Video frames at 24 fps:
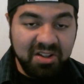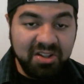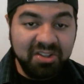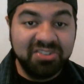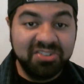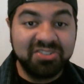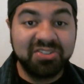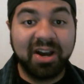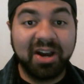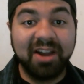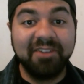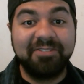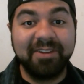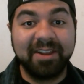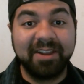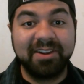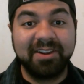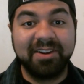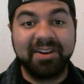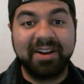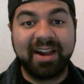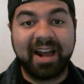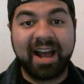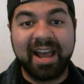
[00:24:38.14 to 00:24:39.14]
So I
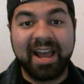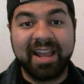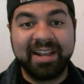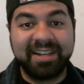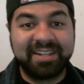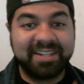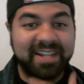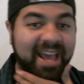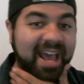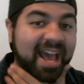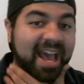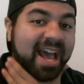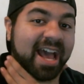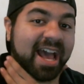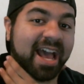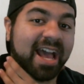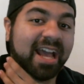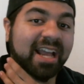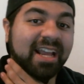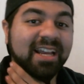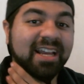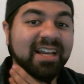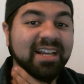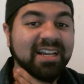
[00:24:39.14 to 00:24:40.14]
figured I'd
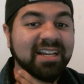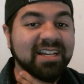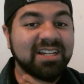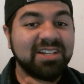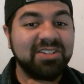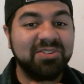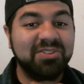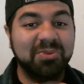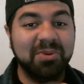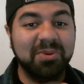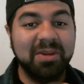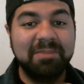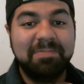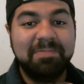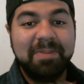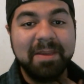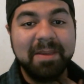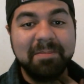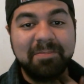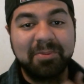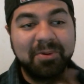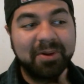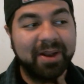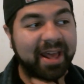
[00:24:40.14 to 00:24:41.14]
tag 3
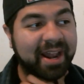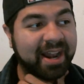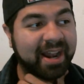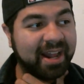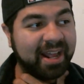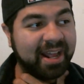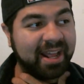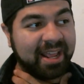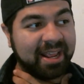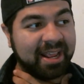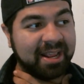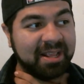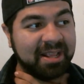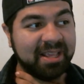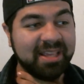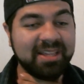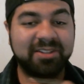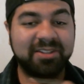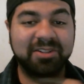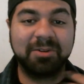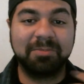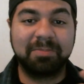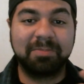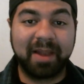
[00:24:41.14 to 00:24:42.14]
people that I
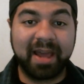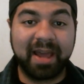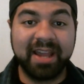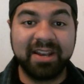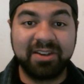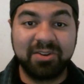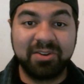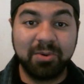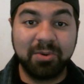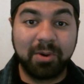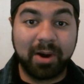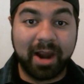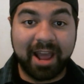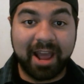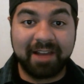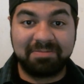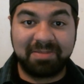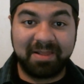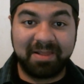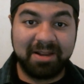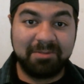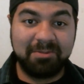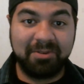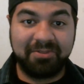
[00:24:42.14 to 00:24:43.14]
either plan to or have
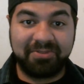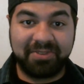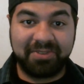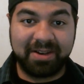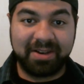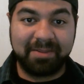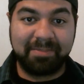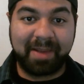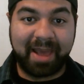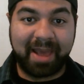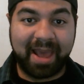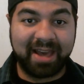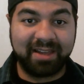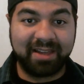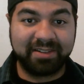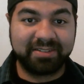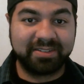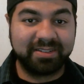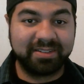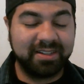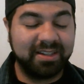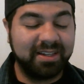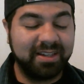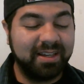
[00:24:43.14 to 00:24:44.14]
played with in the past.